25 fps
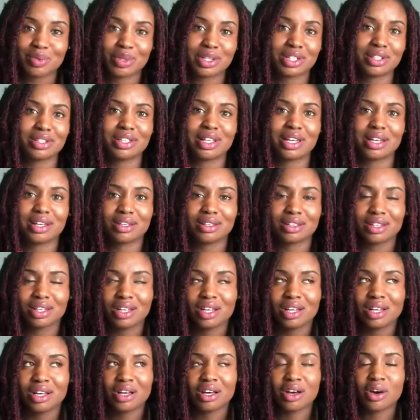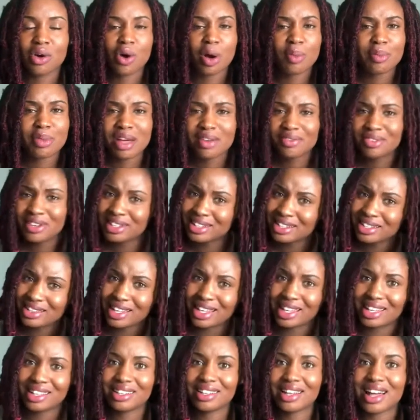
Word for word: you're like, oh, I'm not feeling that.